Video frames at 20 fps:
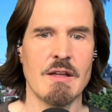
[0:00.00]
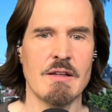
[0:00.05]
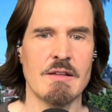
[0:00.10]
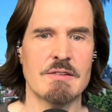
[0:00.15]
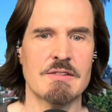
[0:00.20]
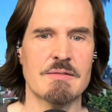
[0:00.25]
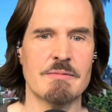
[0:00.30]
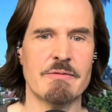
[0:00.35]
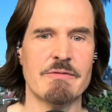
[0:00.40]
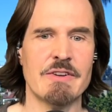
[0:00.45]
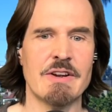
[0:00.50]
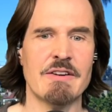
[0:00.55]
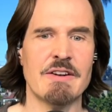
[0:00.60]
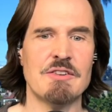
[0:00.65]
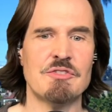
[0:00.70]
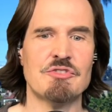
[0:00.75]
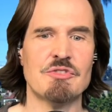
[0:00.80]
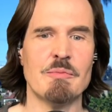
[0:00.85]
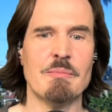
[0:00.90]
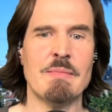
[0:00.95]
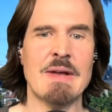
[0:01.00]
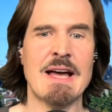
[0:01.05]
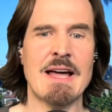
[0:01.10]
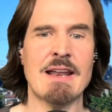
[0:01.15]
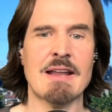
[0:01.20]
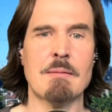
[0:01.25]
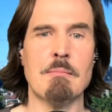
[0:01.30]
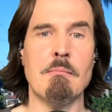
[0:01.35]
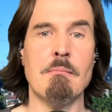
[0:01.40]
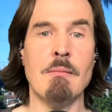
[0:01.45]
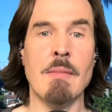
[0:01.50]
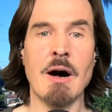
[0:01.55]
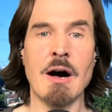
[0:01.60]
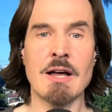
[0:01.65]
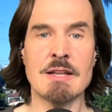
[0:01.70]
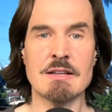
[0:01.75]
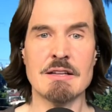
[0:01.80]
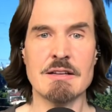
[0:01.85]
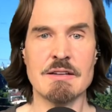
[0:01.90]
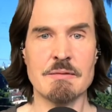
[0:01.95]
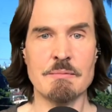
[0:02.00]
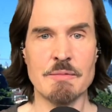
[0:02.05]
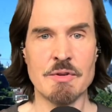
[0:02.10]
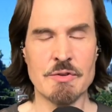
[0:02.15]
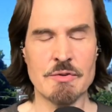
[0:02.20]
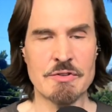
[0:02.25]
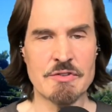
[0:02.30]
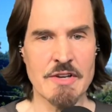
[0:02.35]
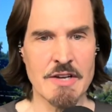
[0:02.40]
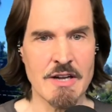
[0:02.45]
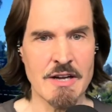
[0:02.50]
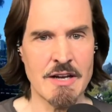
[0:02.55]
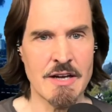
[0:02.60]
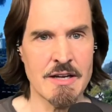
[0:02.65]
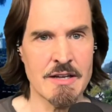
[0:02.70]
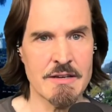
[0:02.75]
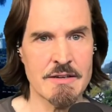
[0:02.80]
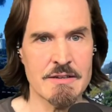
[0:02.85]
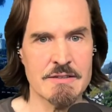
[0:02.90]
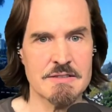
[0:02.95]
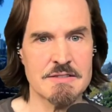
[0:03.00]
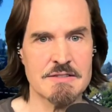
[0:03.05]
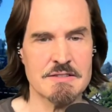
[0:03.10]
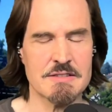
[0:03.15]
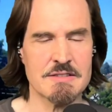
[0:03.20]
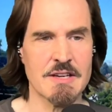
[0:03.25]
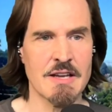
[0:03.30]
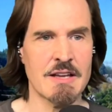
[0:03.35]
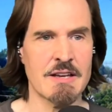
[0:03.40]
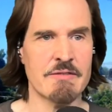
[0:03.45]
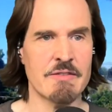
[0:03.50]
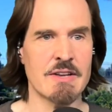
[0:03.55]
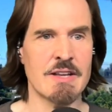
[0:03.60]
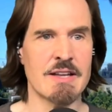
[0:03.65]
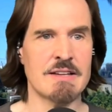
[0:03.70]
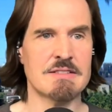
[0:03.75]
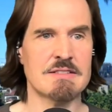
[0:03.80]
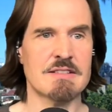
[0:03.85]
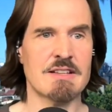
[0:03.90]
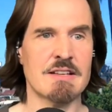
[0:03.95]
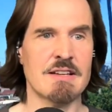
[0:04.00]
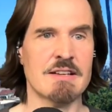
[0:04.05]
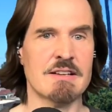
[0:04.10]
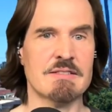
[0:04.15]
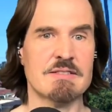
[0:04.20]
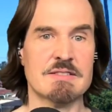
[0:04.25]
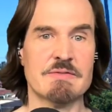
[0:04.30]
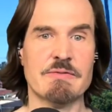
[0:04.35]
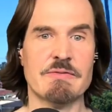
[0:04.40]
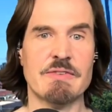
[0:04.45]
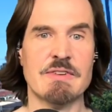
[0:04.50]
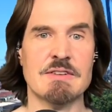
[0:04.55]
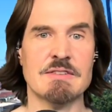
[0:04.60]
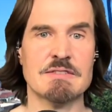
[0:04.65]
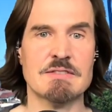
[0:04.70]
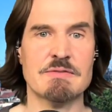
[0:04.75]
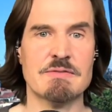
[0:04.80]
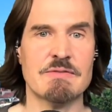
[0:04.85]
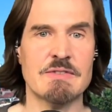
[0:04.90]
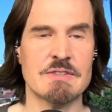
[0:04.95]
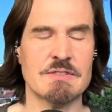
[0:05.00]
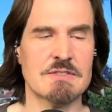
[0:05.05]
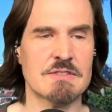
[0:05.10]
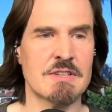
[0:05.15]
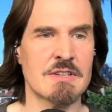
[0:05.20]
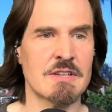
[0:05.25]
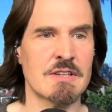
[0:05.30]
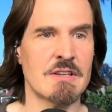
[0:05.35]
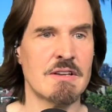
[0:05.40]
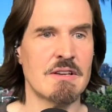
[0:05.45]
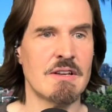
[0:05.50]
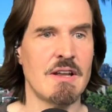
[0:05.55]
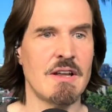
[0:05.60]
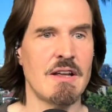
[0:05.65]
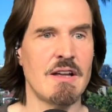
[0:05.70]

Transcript: Some very dramatic maudlin music on. This is kind of a nice thing. It feels, feels good.